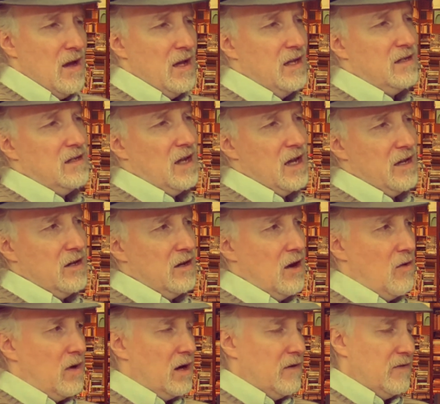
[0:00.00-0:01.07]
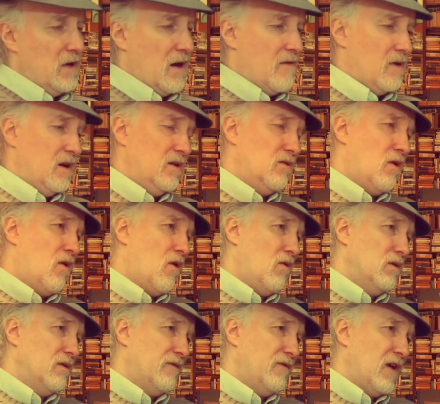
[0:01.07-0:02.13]
It's like, whenever you have a little hole
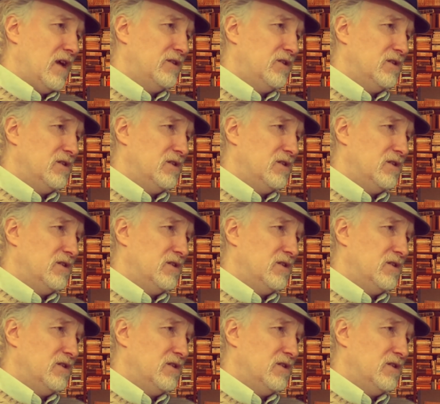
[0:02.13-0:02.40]
in the fence,